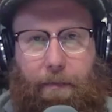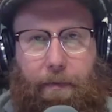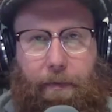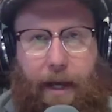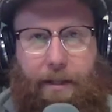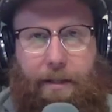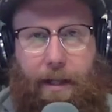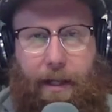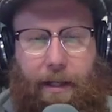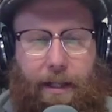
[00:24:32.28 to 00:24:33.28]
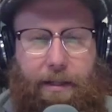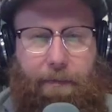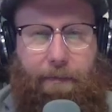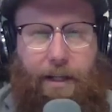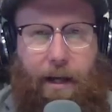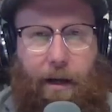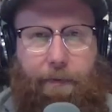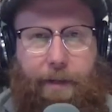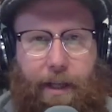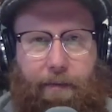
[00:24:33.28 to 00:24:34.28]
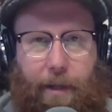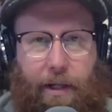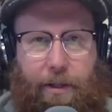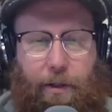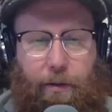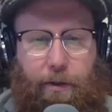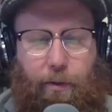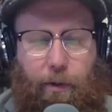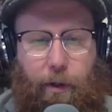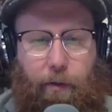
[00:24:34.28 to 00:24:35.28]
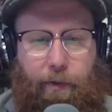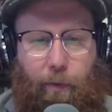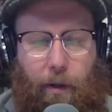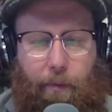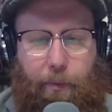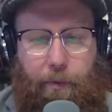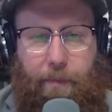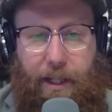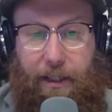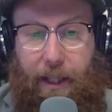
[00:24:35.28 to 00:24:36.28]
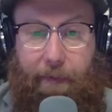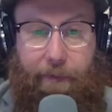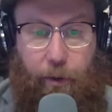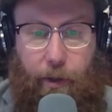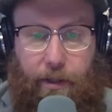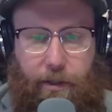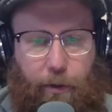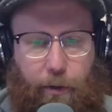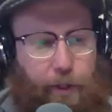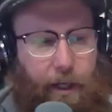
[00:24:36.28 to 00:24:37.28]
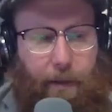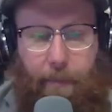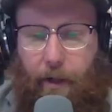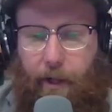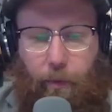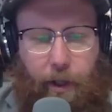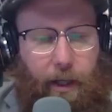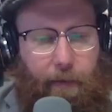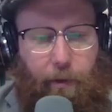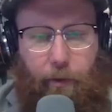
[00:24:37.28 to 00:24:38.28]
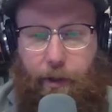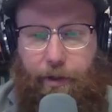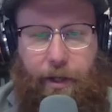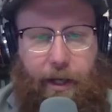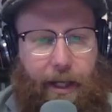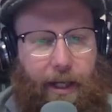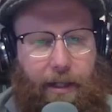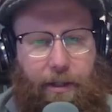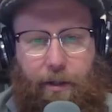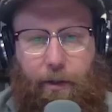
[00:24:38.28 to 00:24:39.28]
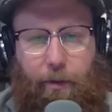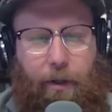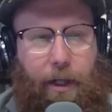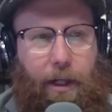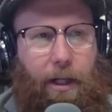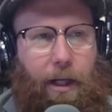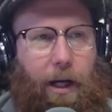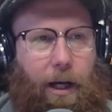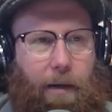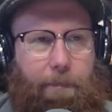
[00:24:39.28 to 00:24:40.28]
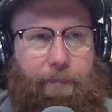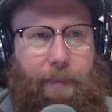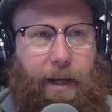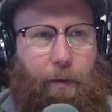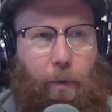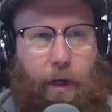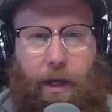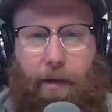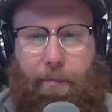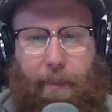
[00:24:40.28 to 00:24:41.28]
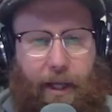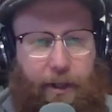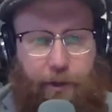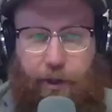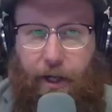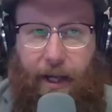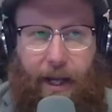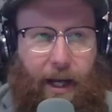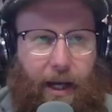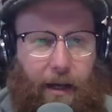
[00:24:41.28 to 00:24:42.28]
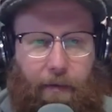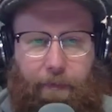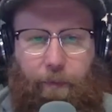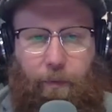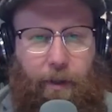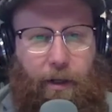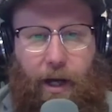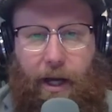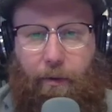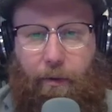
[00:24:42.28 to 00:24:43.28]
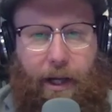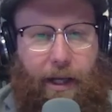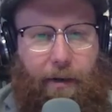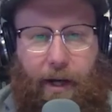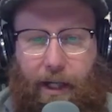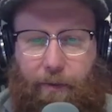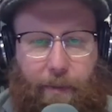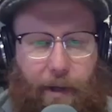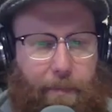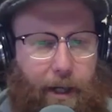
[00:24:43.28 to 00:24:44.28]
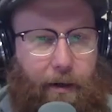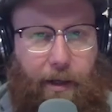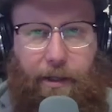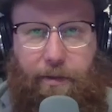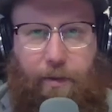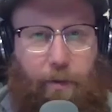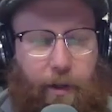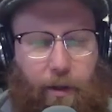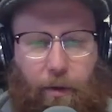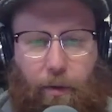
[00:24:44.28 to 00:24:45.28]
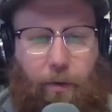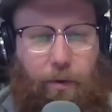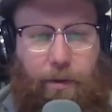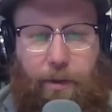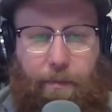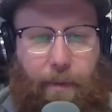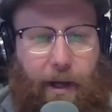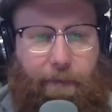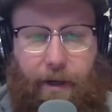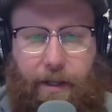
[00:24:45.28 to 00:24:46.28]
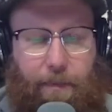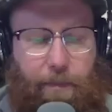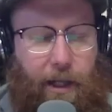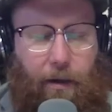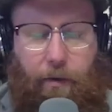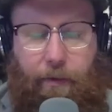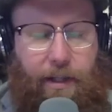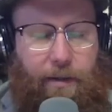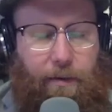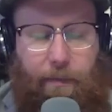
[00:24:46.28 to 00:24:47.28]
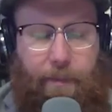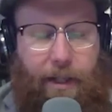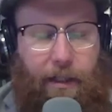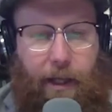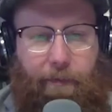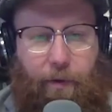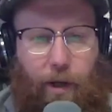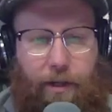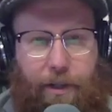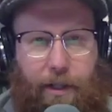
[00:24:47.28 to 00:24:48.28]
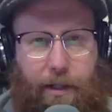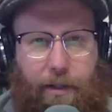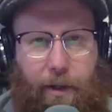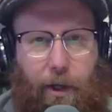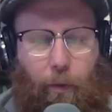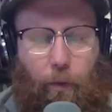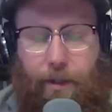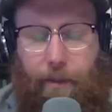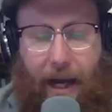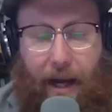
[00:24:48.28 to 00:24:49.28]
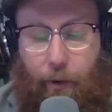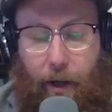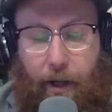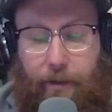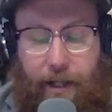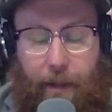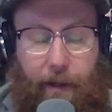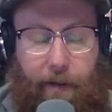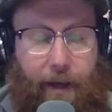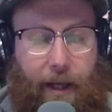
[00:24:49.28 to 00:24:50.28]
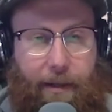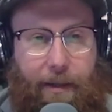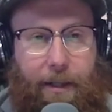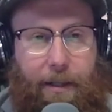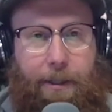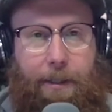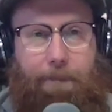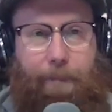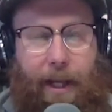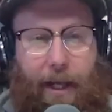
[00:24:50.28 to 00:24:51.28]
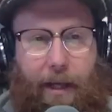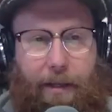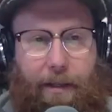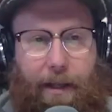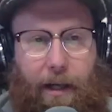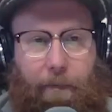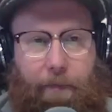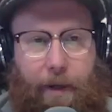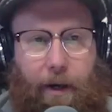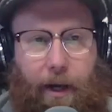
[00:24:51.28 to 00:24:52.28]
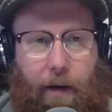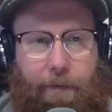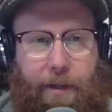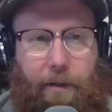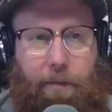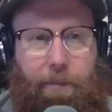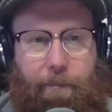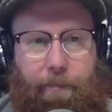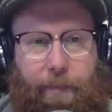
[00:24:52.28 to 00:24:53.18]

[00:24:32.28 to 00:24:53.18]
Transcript: advice I often give my students who are overwhelmed with big life choices. Who should I marry? What kind of career should I get into? What kind of major should I have? How do I interact with my parents? Who should my friends be? All these sort of big life questions. How do I understand my faith? And very often